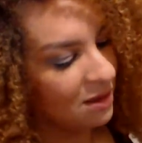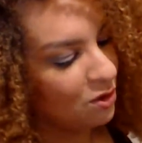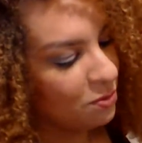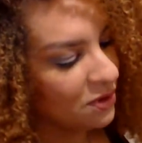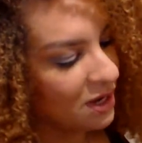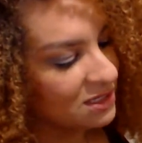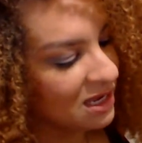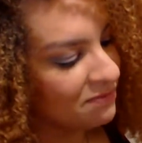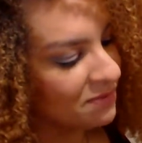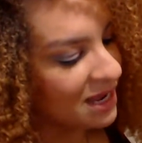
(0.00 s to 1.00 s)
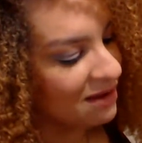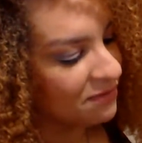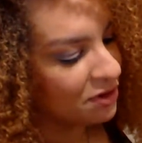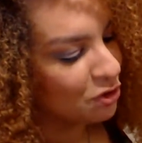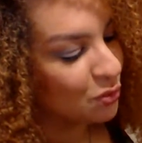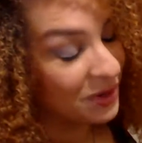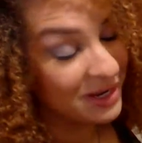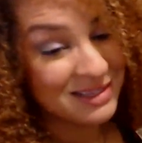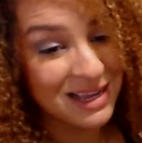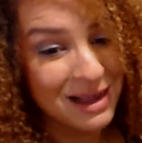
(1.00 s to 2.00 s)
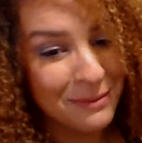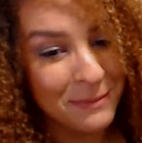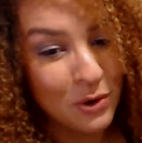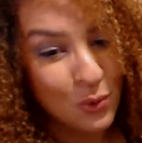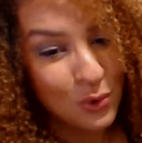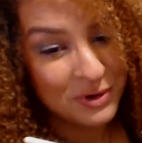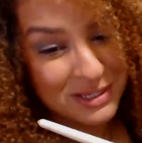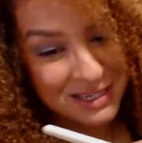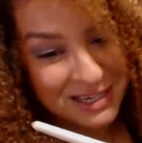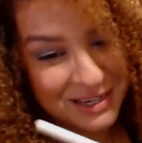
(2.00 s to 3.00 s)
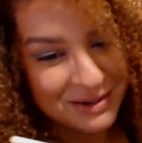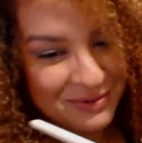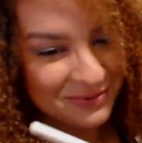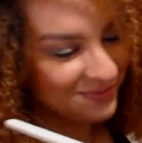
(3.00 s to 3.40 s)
Hope you guys have been having a great time quarantining.